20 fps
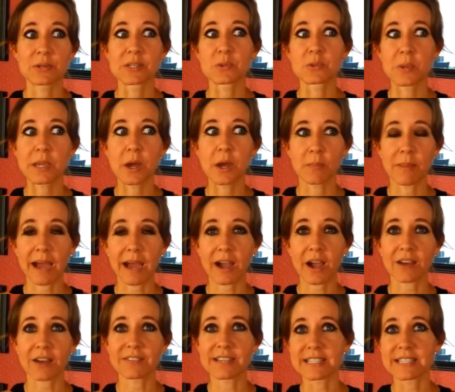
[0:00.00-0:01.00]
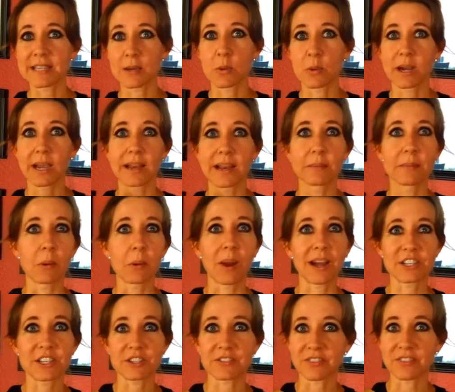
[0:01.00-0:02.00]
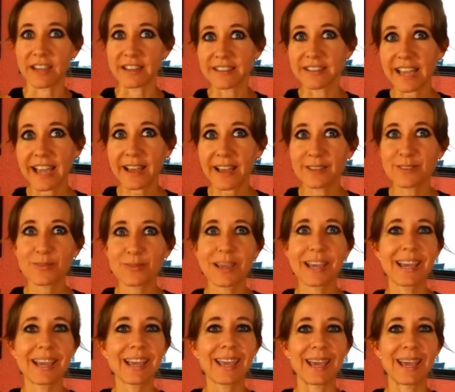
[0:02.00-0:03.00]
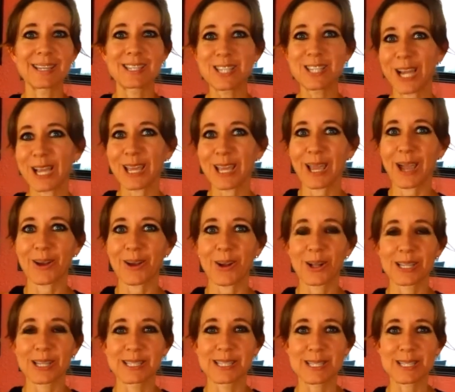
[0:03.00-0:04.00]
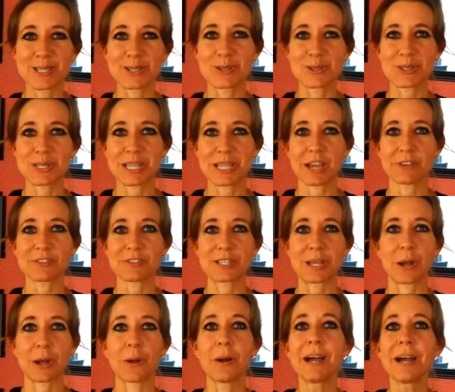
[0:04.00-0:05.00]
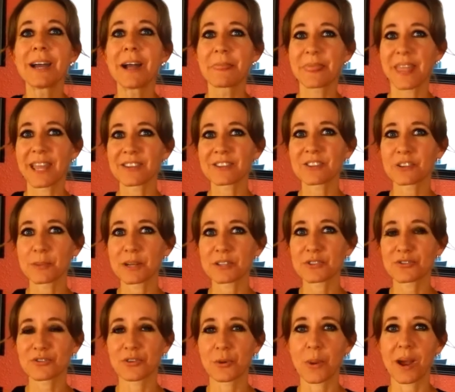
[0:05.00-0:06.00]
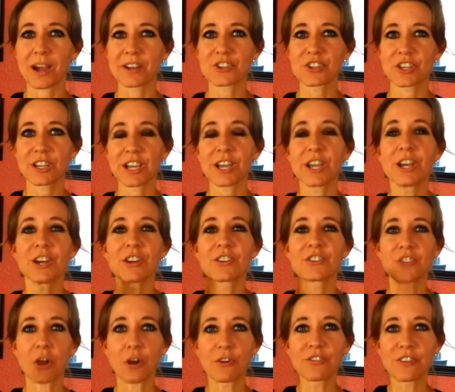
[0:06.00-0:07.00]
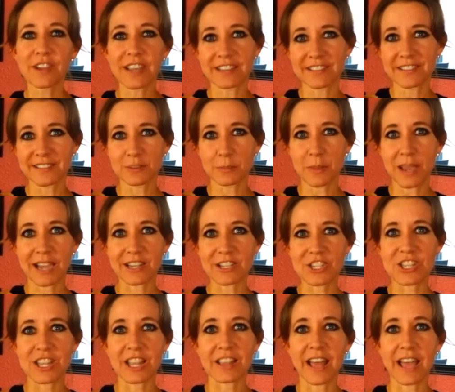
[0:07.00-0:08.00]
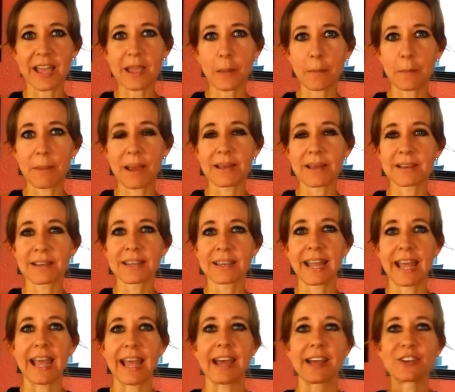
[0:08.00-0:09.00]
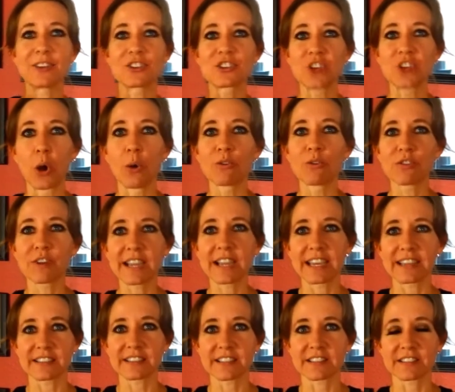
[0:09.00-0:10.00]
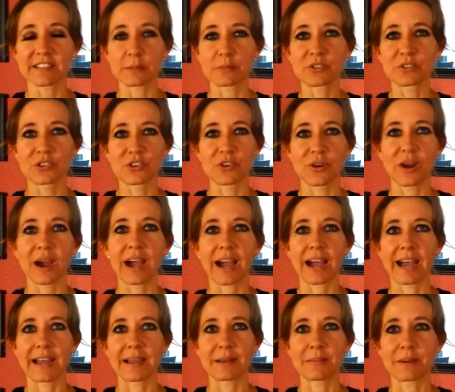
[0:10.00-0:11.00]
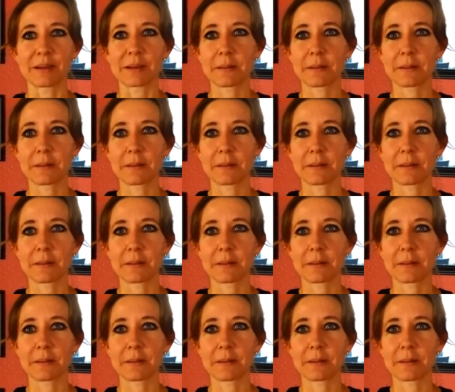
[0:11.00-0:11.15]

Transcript: as we go back, obviously, we're going to be watching Fantasmic and checking out all of this new stuff. So thanks so much for watching. Don't forget to smash the like button and don't forget to subscribe.